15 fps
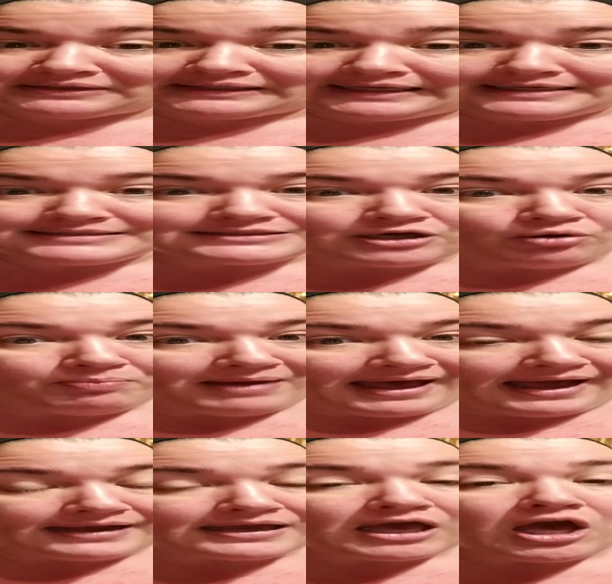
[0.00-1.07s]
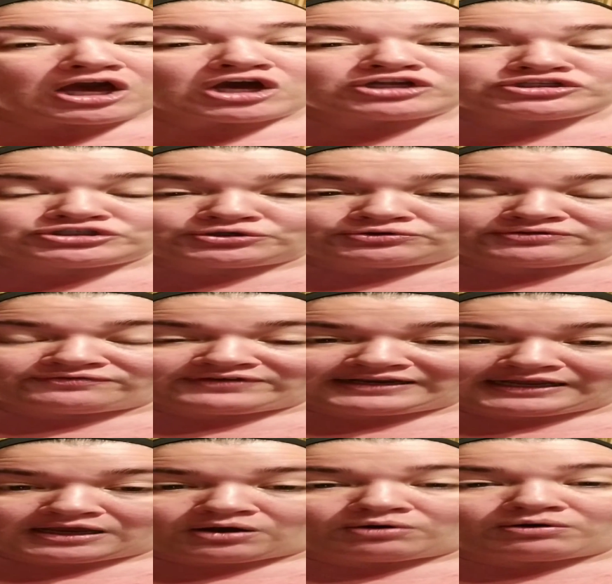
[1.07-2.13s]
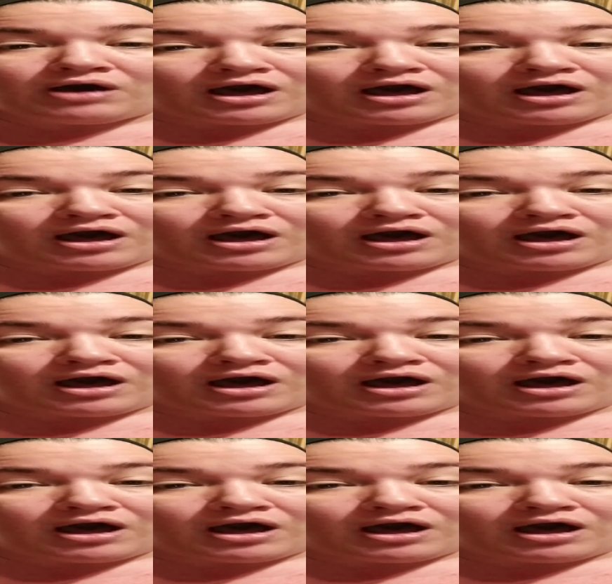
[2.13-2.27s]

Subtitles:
please go back to the video.